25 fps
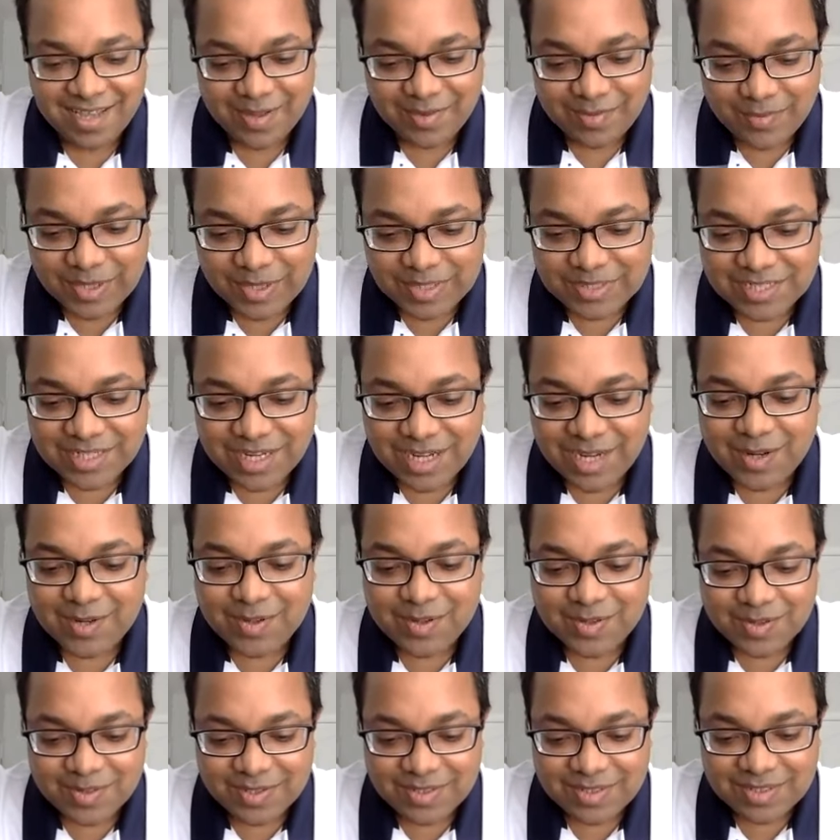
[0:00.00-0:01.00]
because
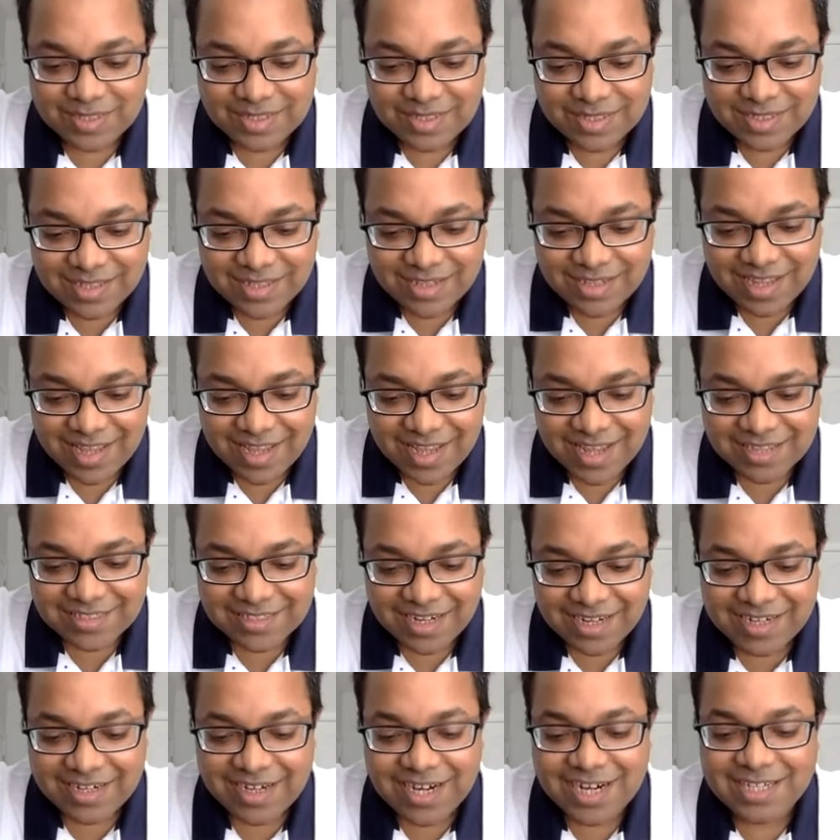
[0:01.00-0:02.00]
now as
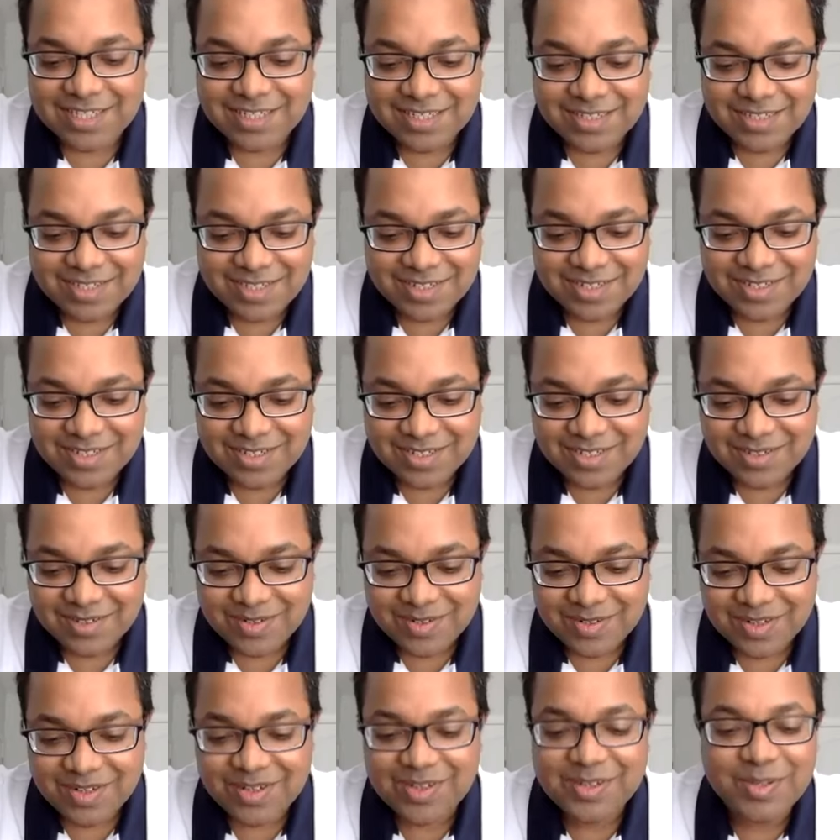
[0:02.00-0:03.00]
undergrads
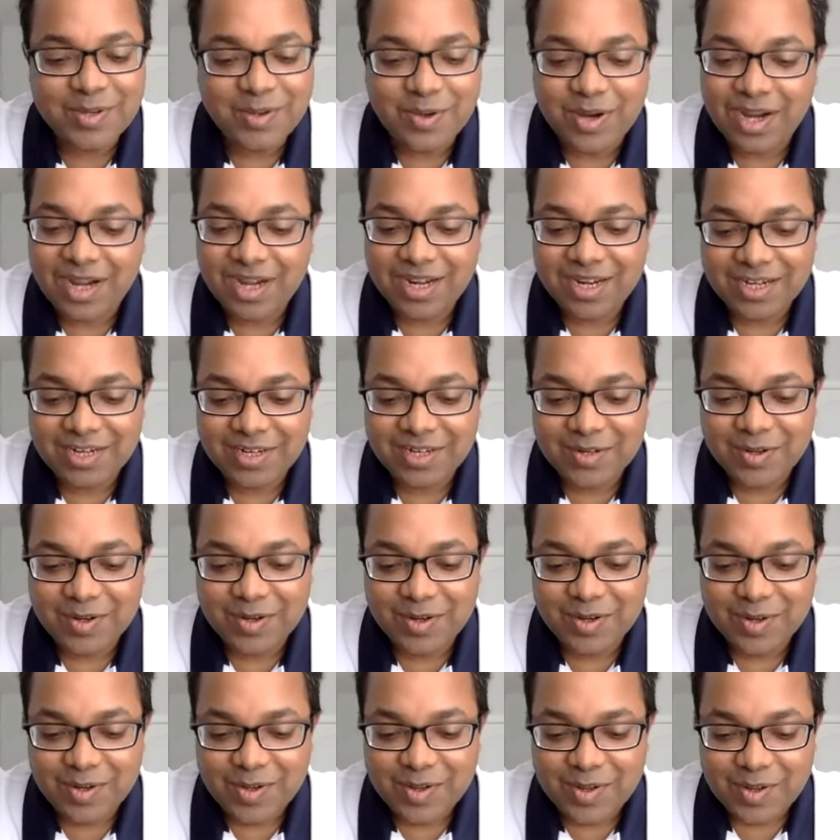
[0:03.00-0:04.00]
you are in
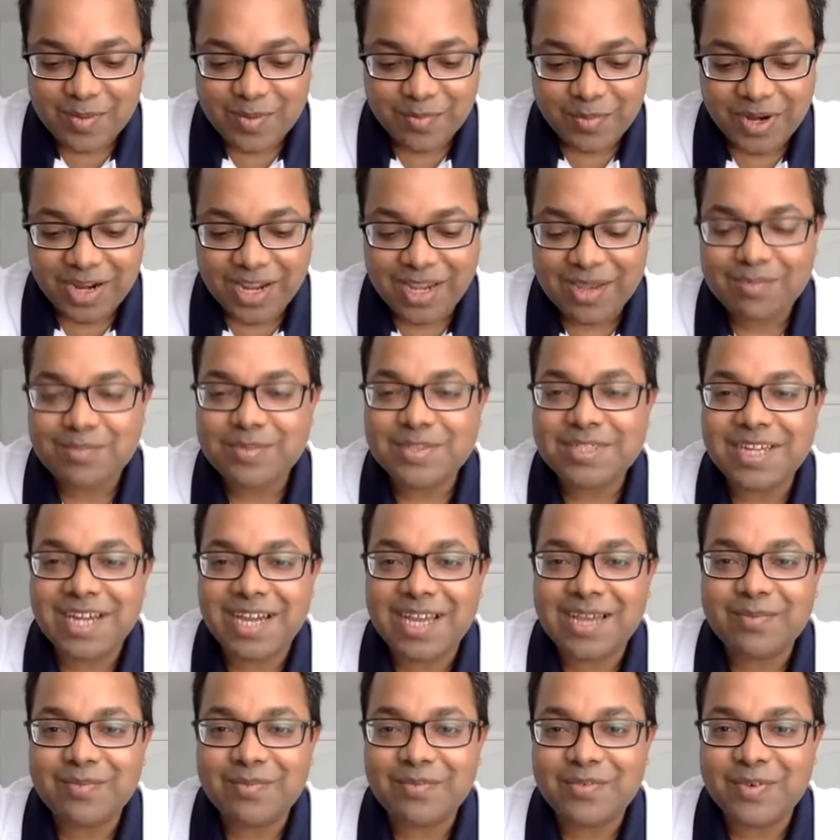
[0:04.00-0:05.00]
your prime
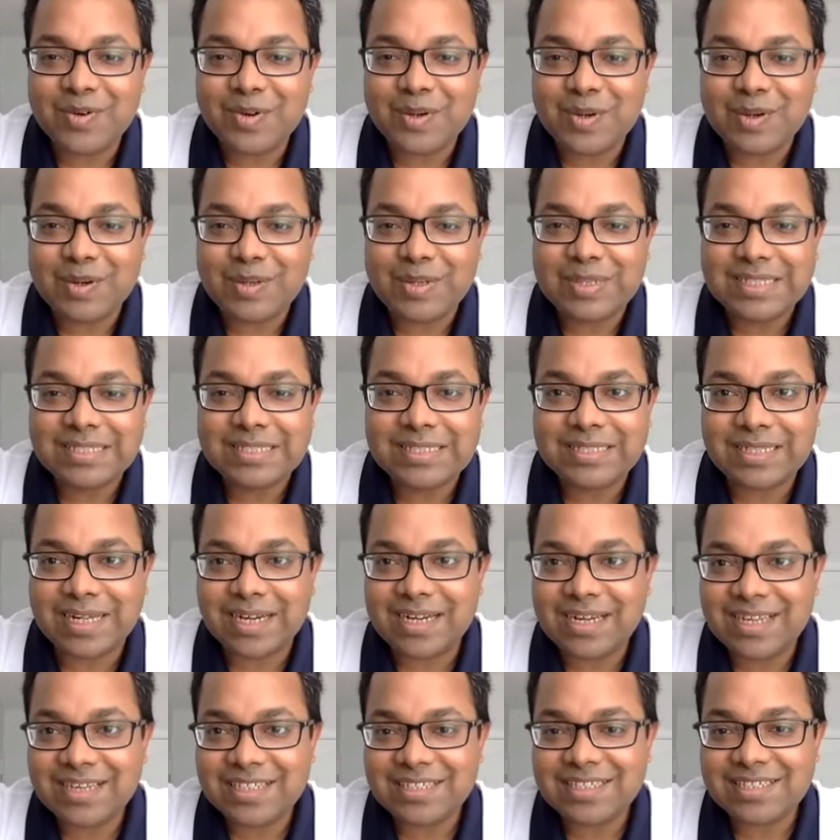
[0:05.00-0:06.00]
time for
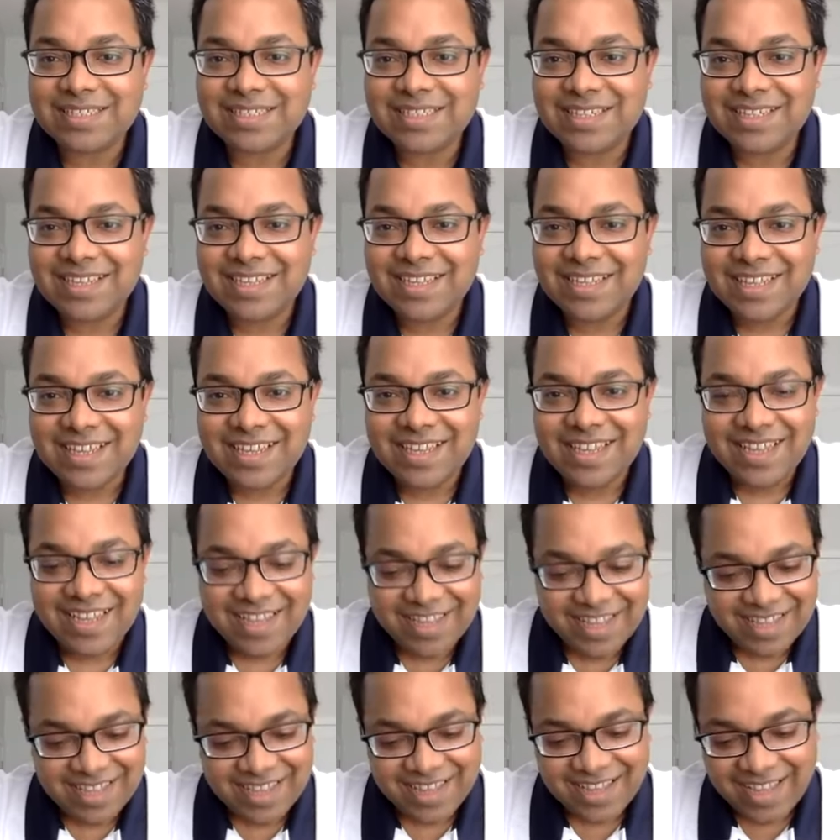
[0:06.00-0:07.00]
studies.
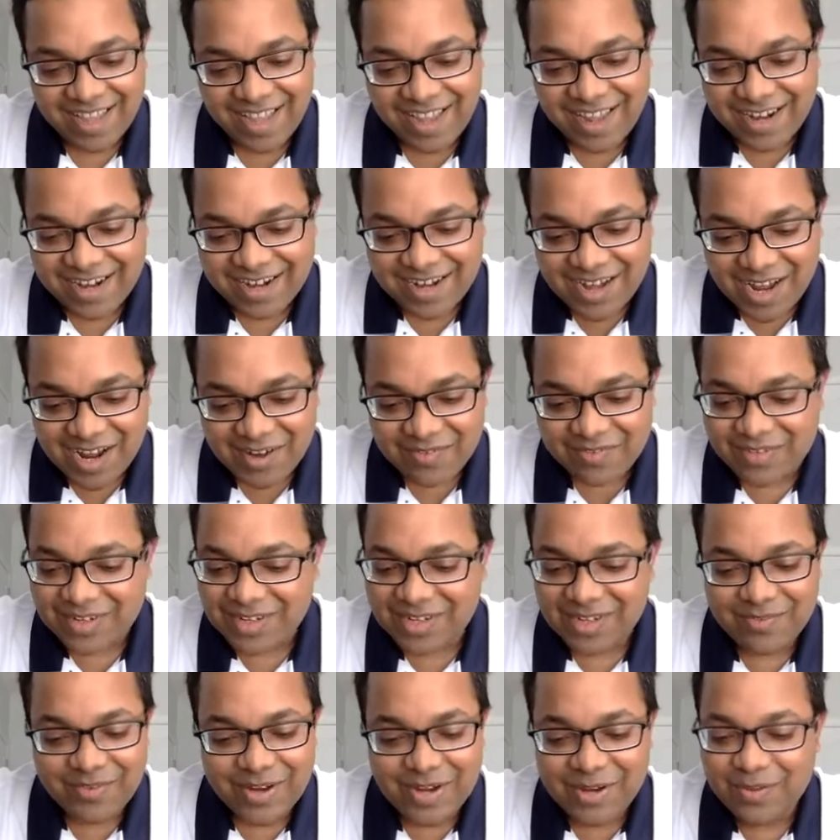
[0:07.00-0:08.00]
And
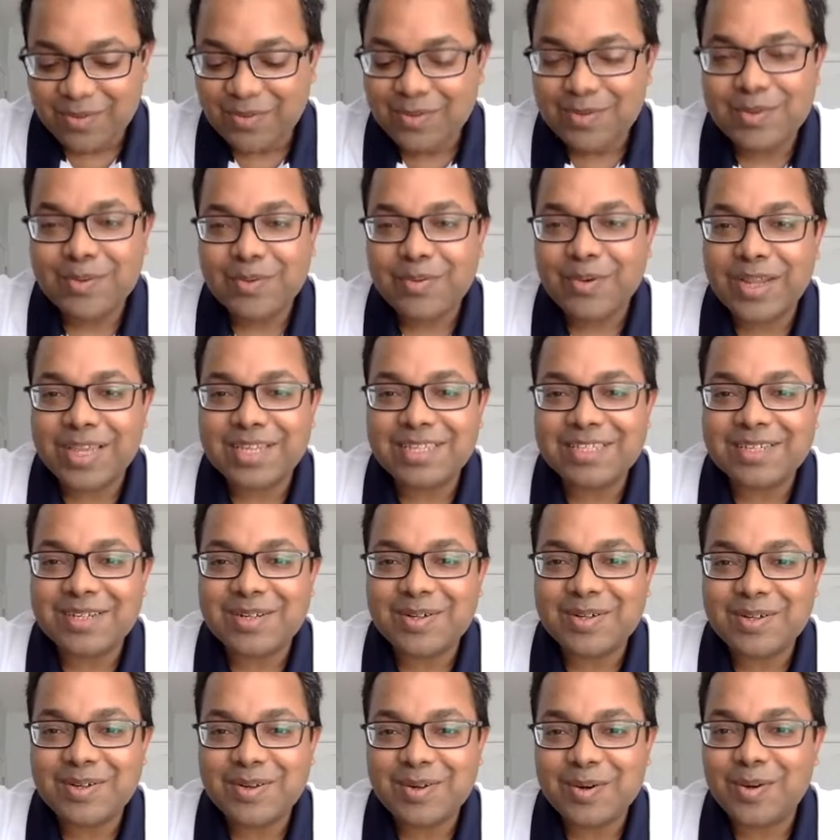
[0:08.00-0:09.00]
after, when you reach
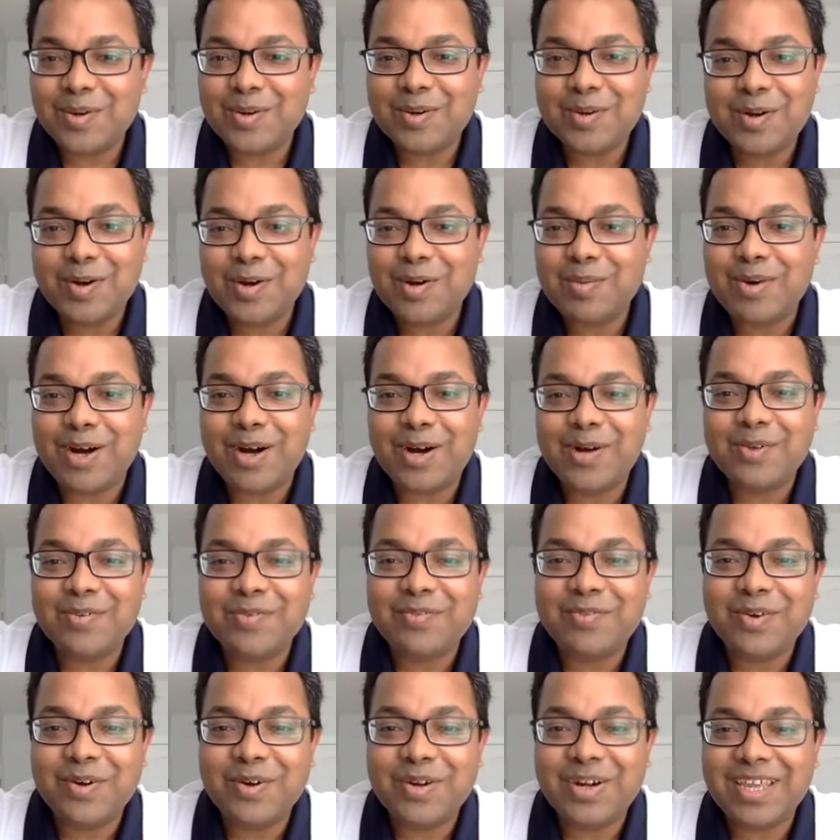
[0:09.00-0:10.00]
or go
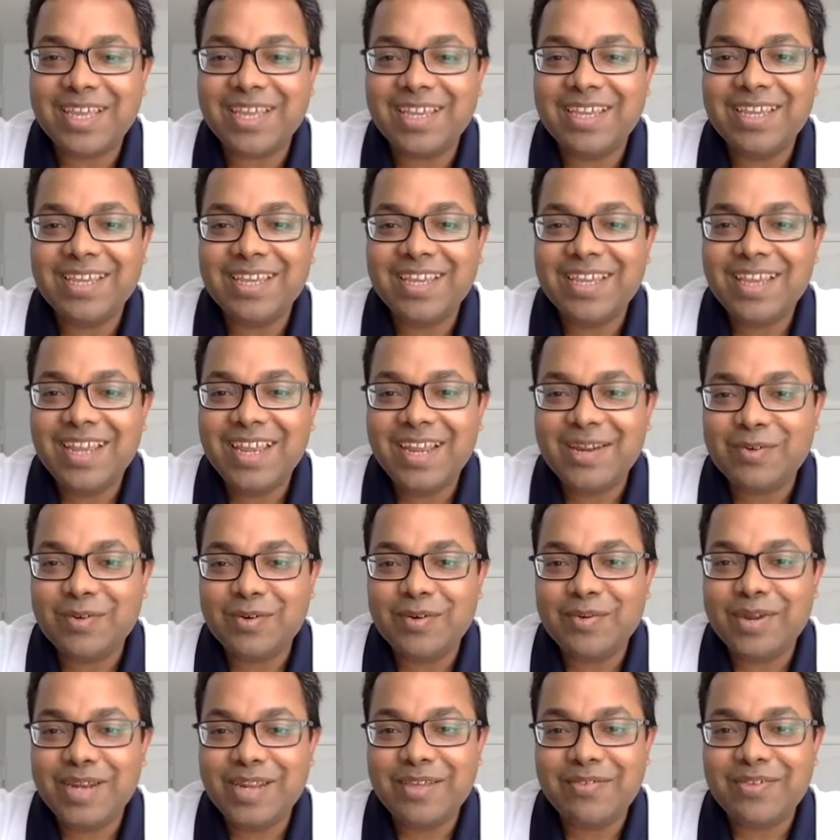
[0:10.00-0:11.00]
above 40, it
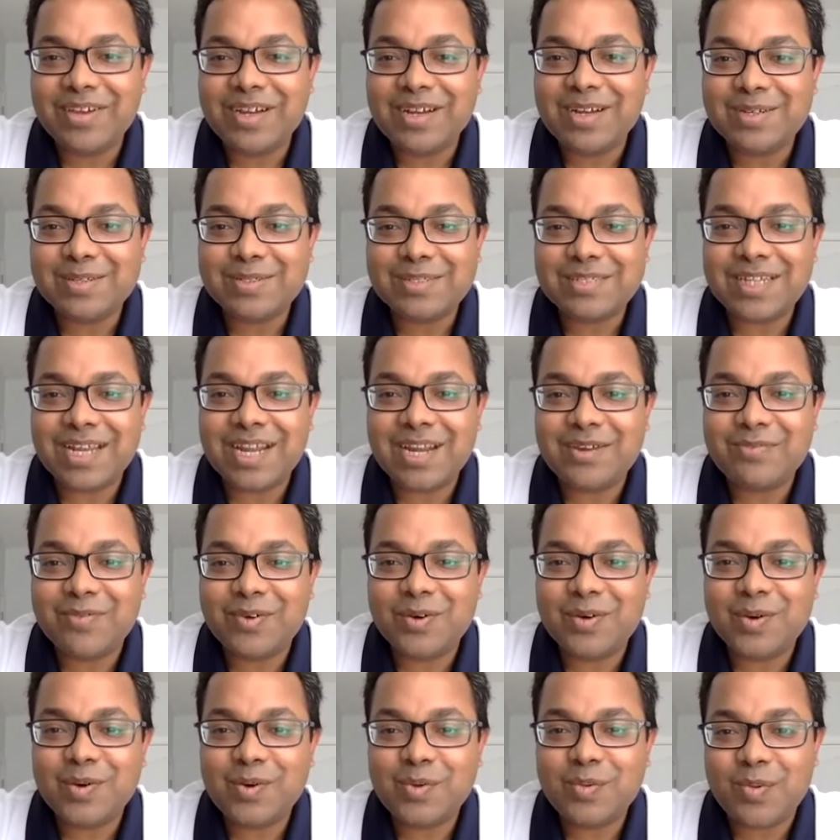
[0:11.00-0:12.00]
would be difficult to stand
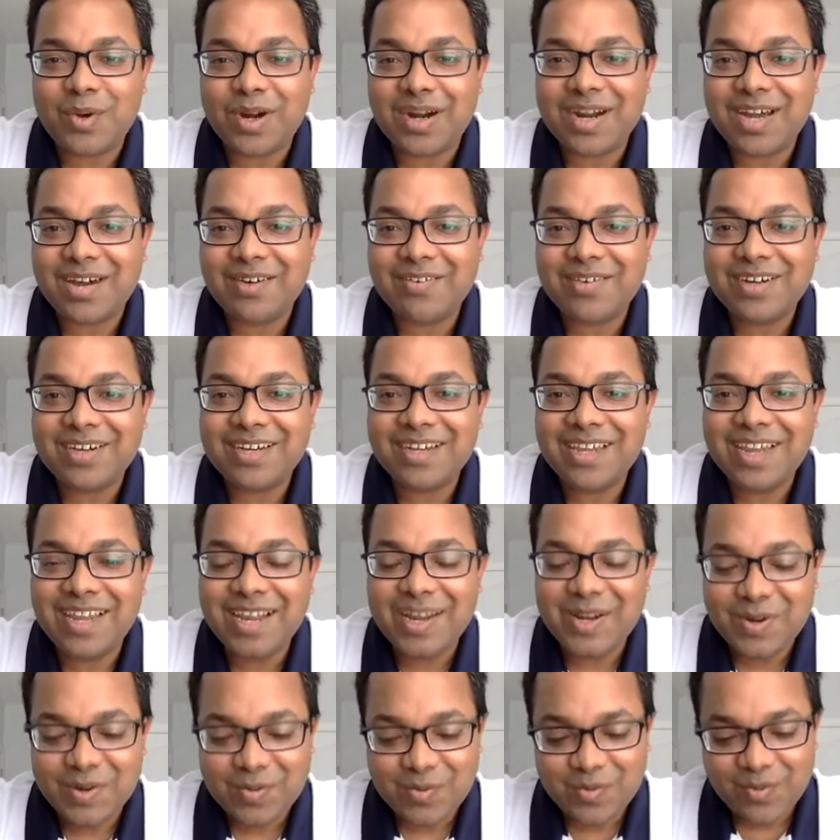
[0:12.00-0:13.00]
for 1 hour
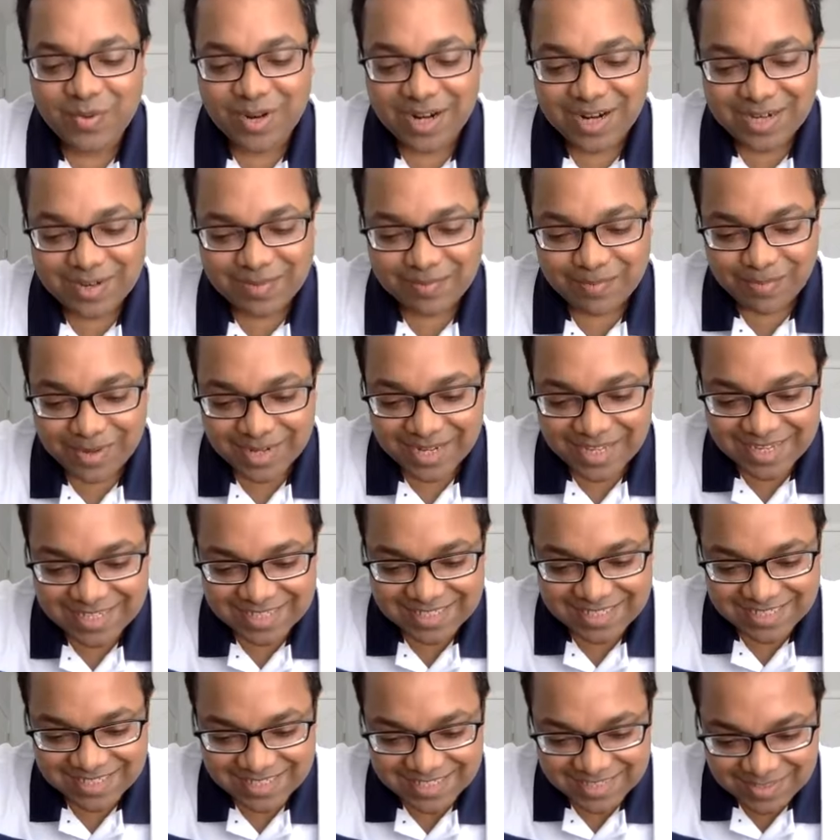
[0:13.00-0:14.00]
in one
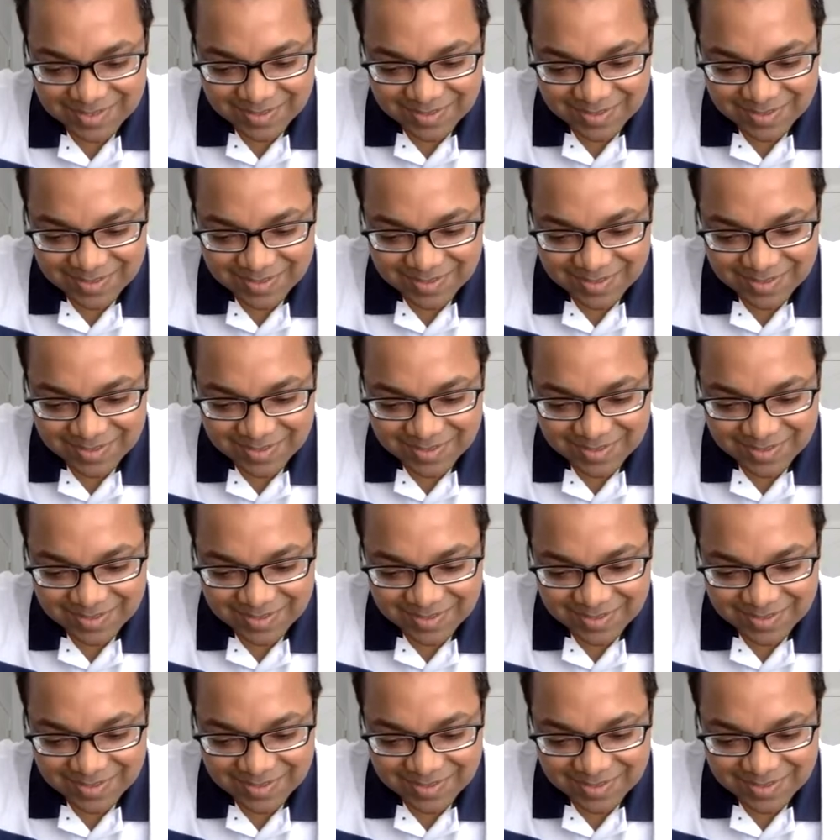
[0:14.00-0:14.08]
place.